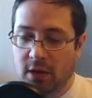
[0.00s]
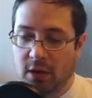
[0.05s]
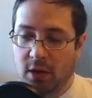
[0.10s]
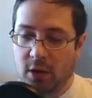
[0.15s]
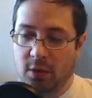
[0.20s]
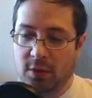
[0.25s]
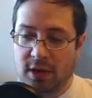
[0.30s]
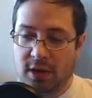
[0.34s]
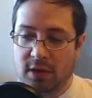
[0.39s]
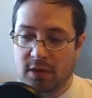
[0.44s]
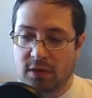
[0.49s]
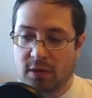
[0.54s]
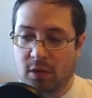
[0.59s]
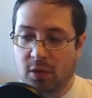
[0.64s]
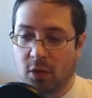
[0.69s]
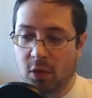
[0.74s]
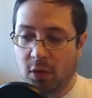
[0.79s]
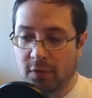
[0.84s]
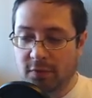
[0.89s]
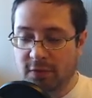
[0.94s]
Okay,
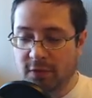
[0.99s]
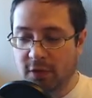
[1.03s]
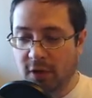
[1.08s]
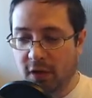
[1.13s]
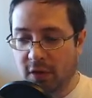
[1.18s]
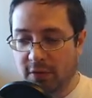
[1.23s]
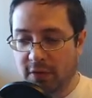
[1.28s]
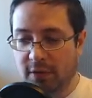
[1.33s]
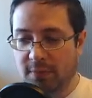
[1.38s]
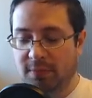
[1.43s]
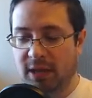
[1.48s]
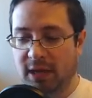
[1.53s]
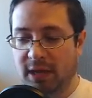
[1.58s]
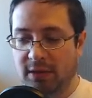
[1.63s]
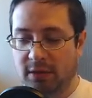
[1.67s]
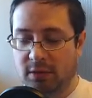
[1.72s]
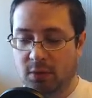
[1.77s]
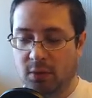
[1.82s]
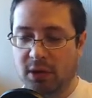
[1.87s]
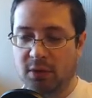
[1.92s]
so overall you
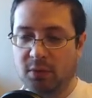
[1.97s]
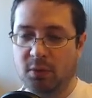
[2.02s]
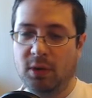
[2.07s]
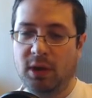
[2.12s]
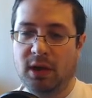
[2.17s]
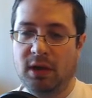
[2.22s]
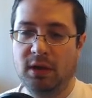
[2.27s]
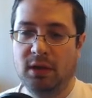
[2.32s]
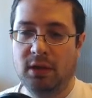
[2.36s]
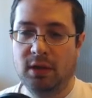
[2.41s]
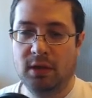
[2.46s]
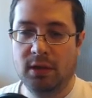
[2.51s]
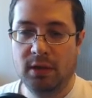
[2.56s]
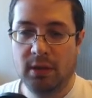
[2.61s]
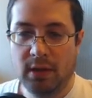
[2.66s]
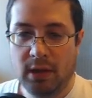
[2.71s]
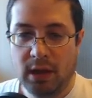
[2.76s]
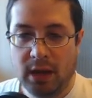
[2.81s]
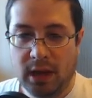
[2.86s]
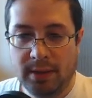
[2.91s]
played quite well.
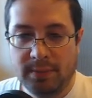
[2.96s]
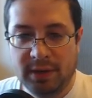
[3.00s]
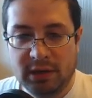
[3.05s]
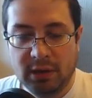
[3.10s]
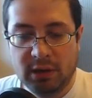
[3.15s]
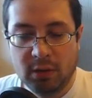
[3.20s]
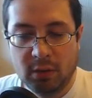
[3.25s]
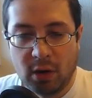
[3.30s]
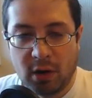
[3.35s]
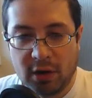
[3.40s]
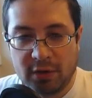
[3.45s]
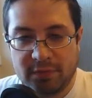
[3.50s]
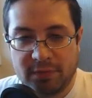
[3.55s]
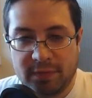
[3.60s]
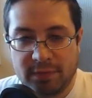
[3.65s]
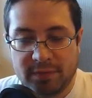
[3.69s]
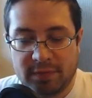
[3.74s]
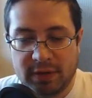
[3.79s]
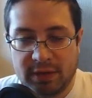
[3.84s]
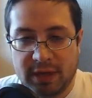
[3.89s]
I mean, you are
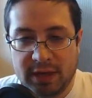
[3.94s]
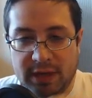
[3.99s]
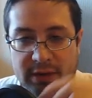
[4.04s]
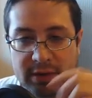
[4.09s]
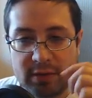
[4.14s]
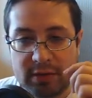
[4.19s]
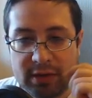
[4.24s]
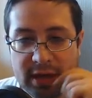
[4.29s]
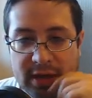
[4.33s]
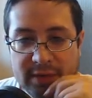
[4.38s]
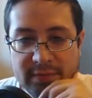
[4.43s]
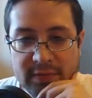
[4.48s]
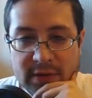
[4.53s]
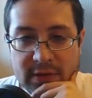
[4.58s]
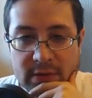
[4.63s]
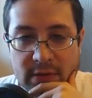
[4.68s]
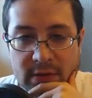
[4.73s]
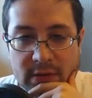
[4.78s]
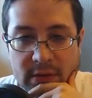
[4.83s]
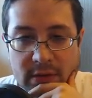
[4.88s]

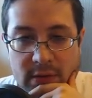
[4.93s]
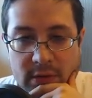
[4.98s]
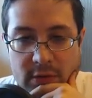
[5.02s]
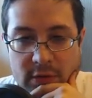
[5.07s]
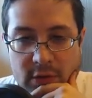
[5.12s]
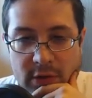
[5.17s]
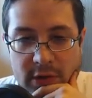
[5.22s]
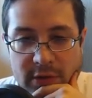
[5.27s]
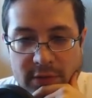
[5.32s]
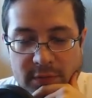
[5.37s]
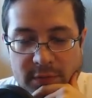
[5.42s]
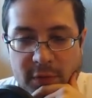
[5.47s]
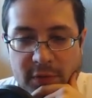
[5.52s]
1587. Sorry, you were